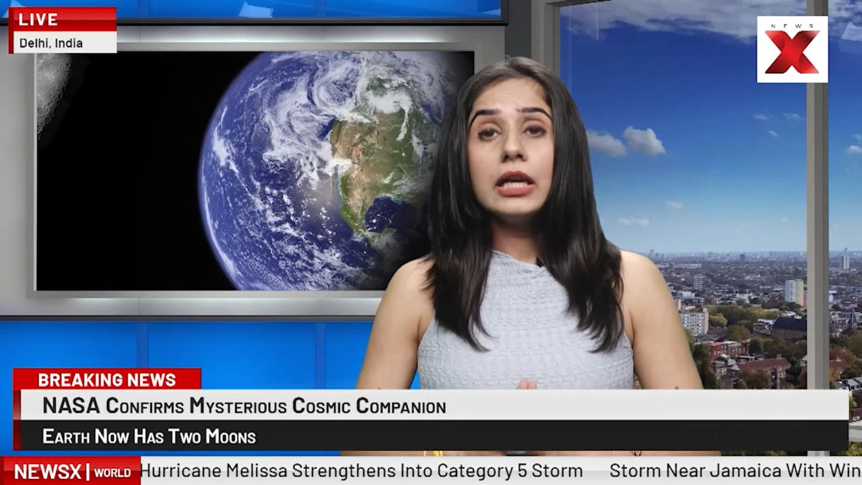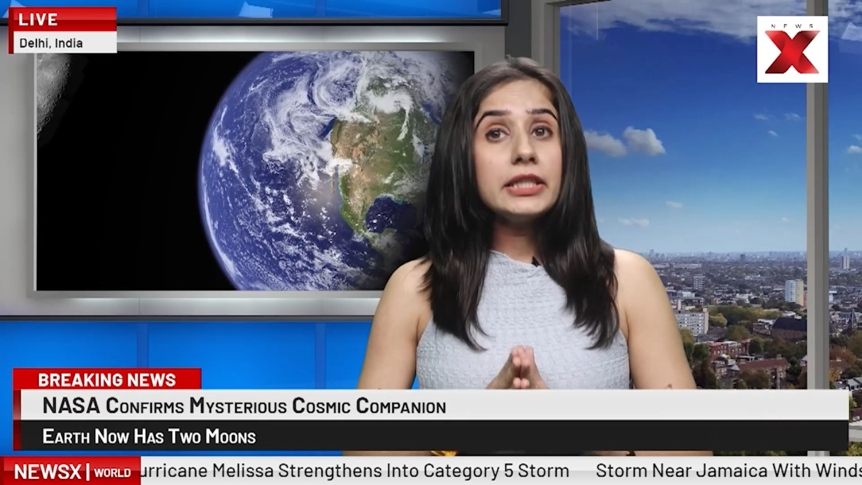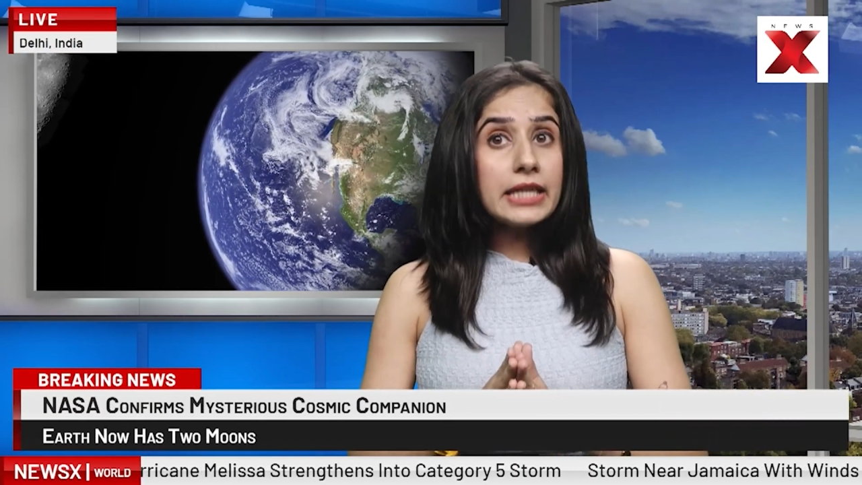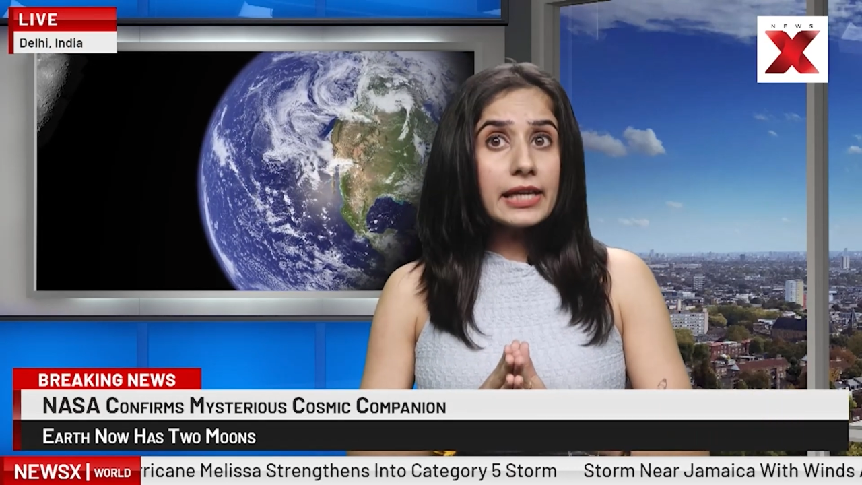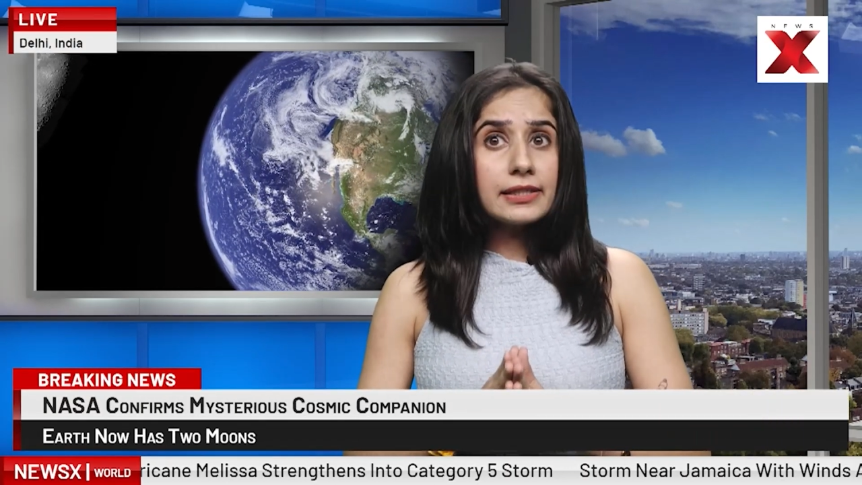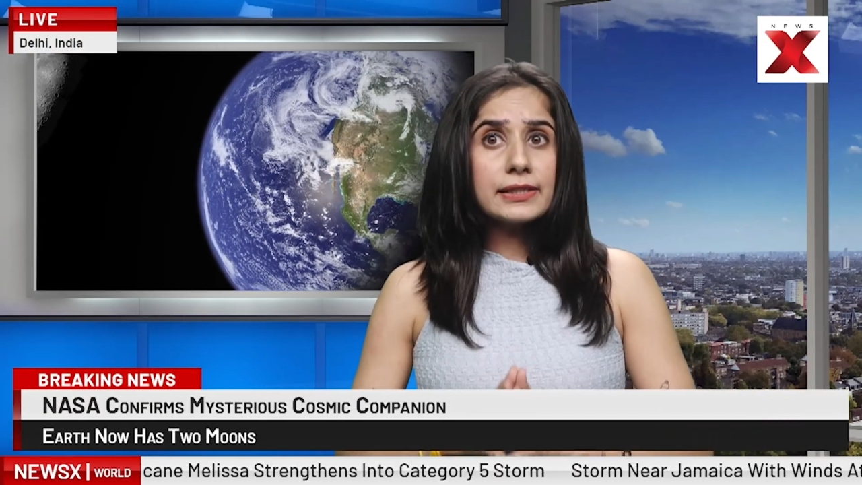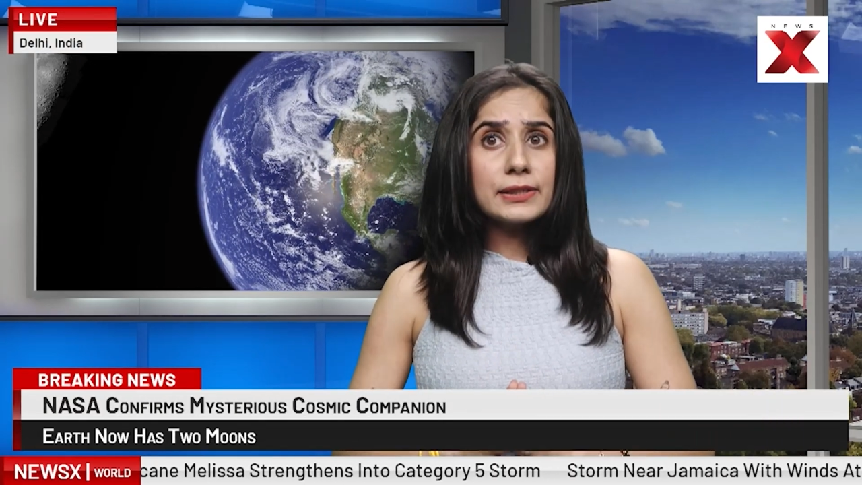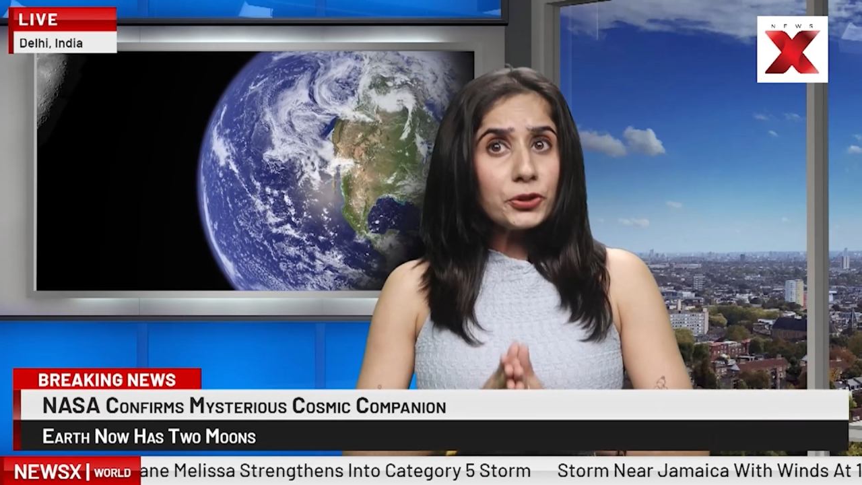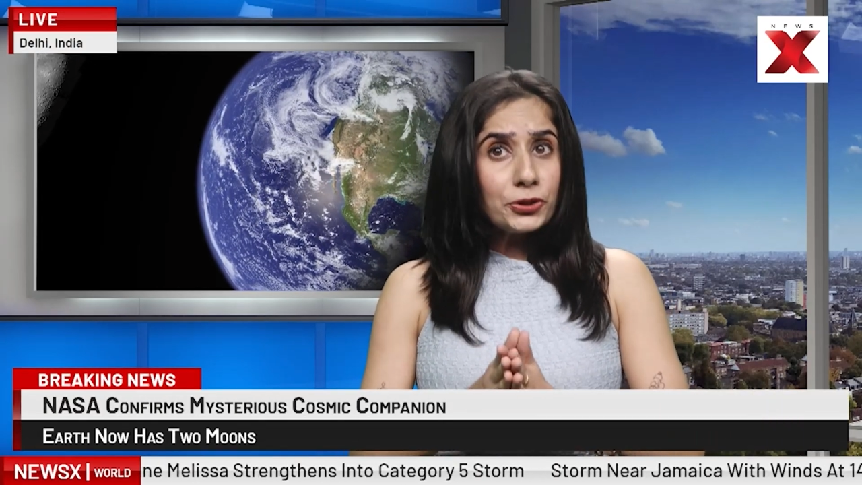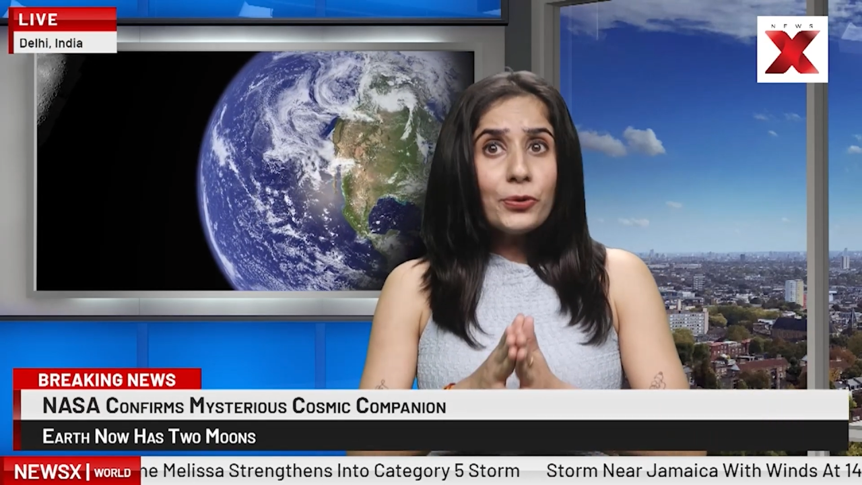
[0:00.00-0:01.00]
Yes,
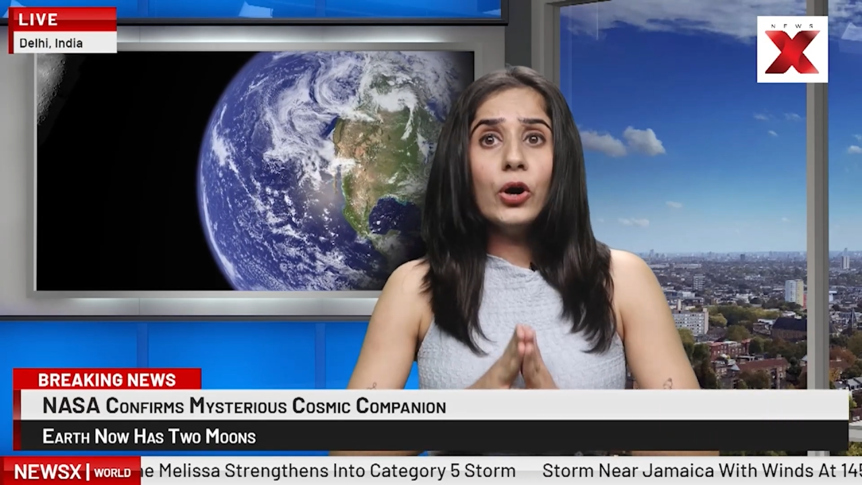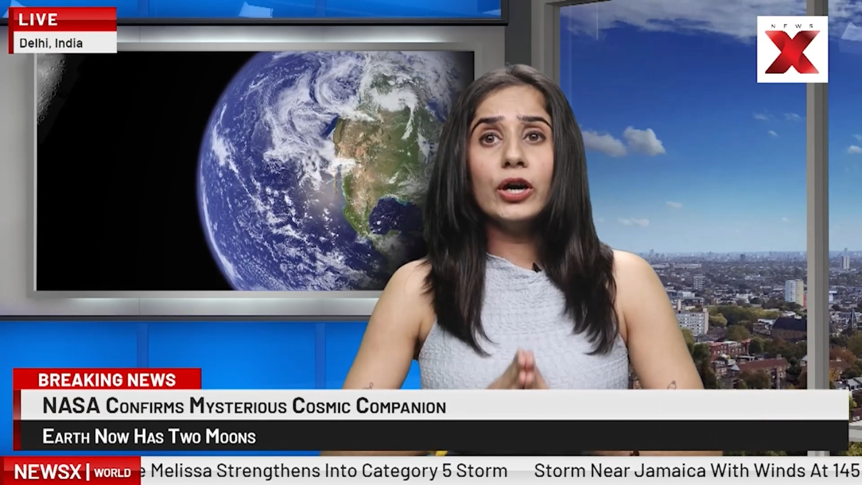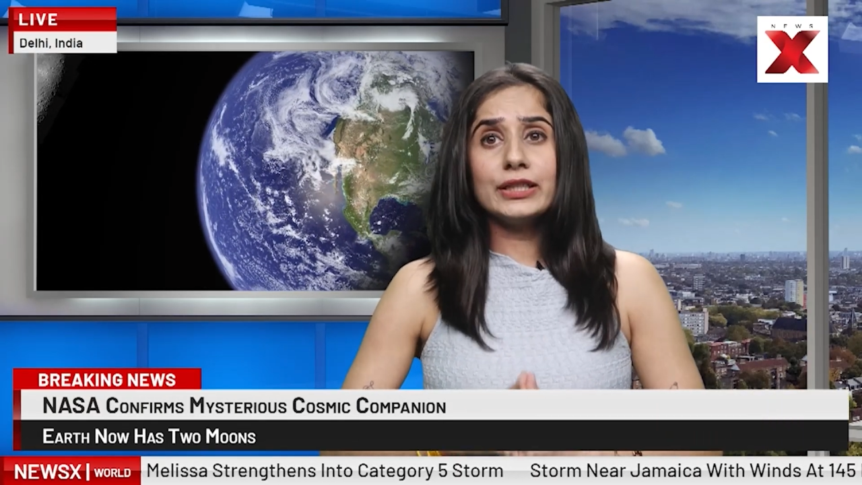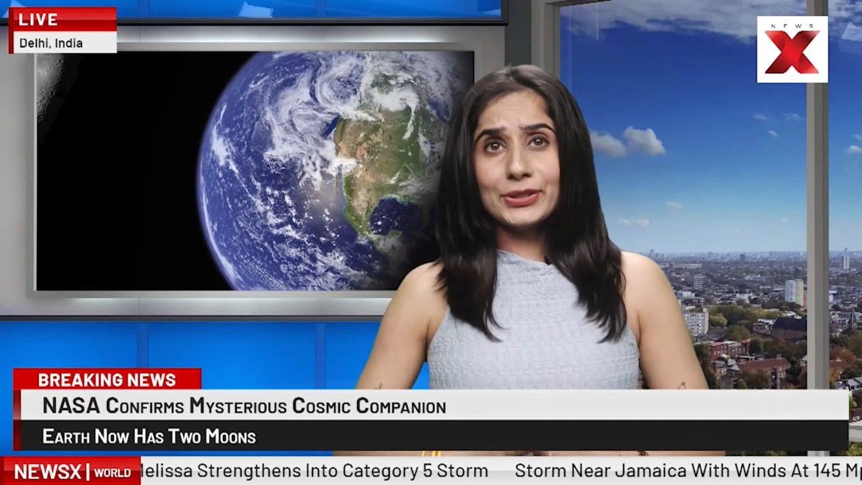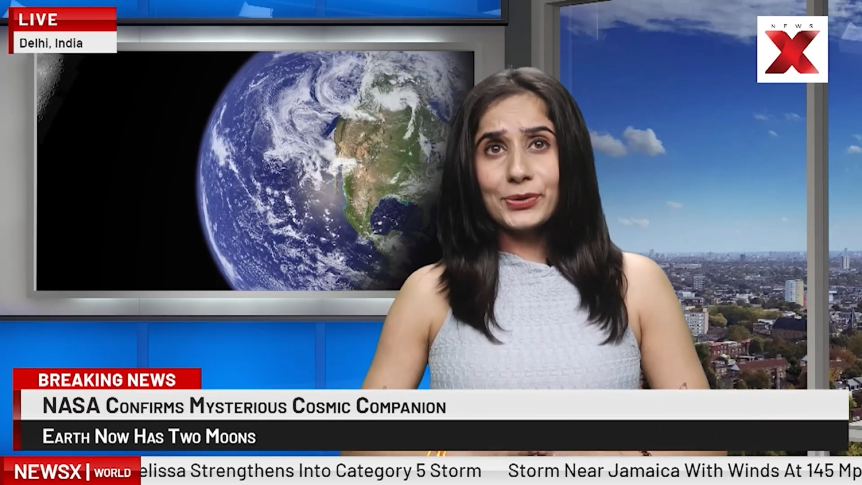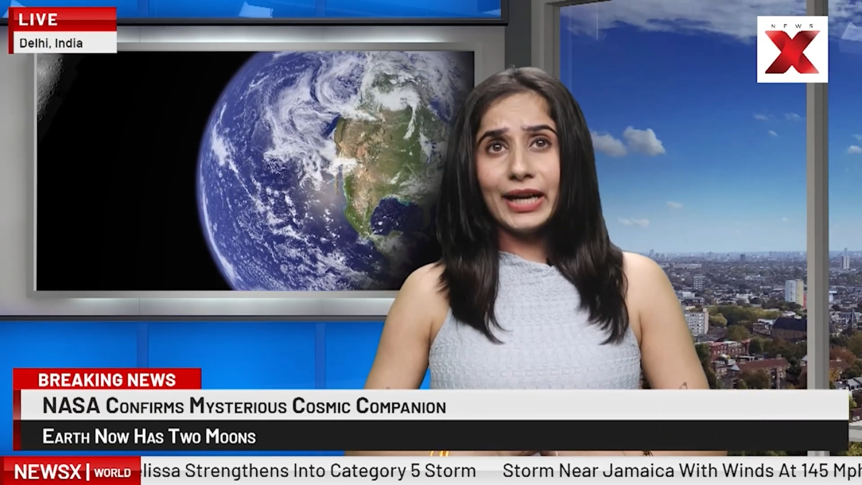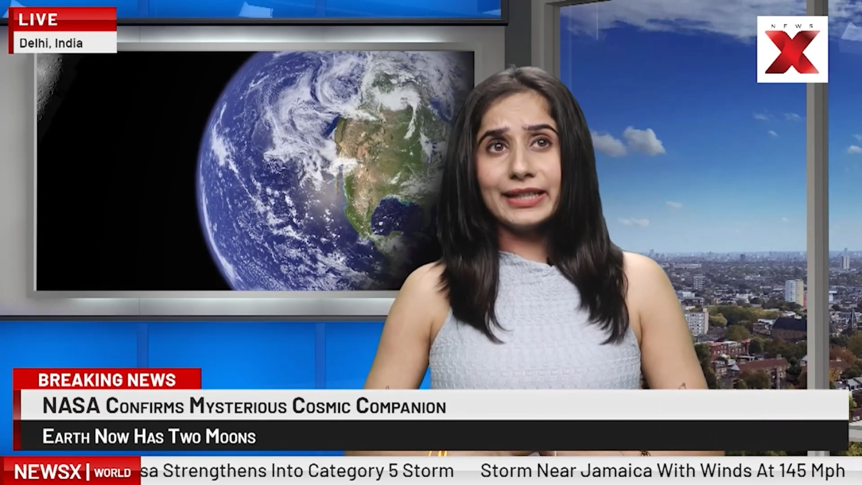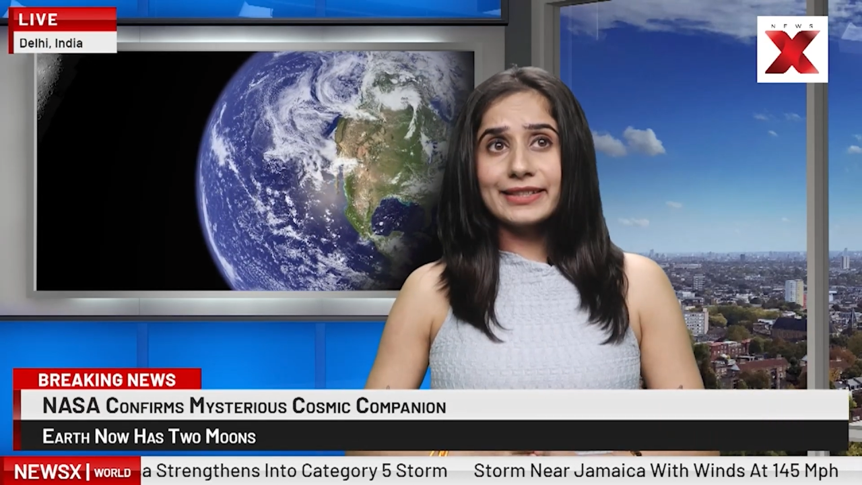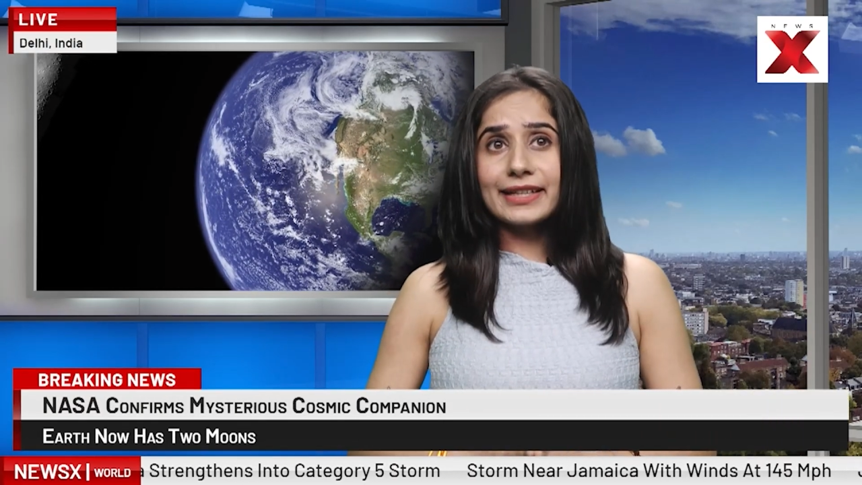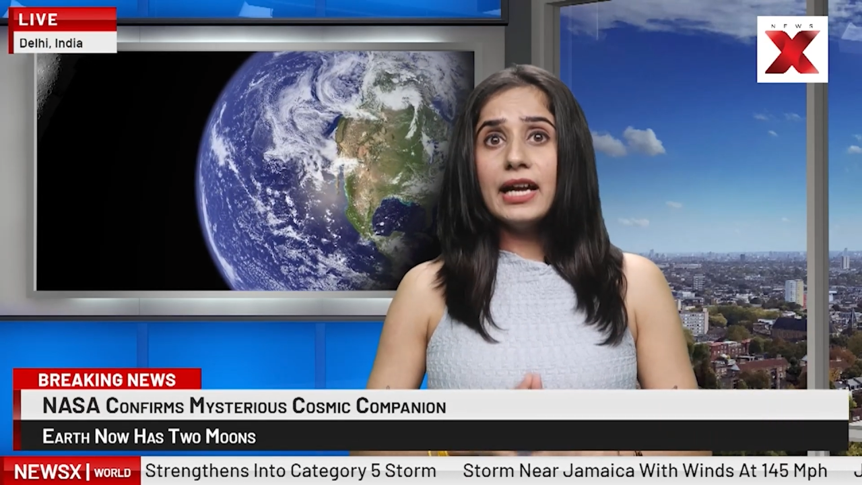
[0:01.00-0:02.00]
you heard it
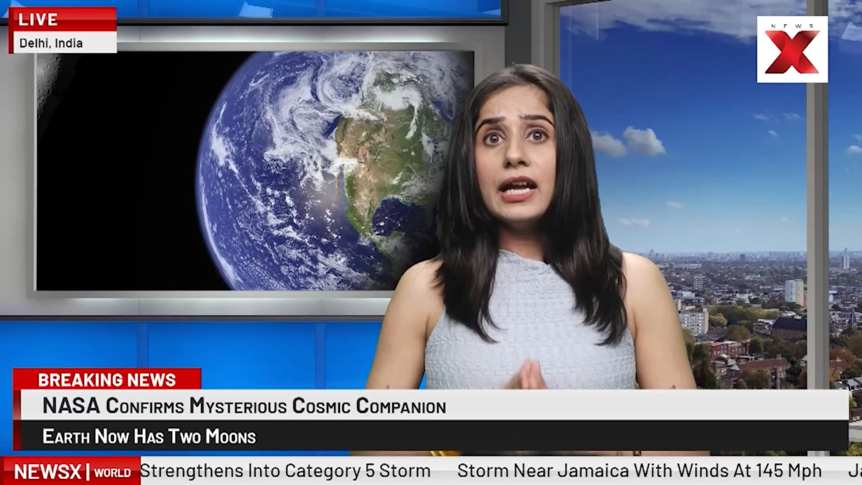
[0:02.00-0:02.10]
right.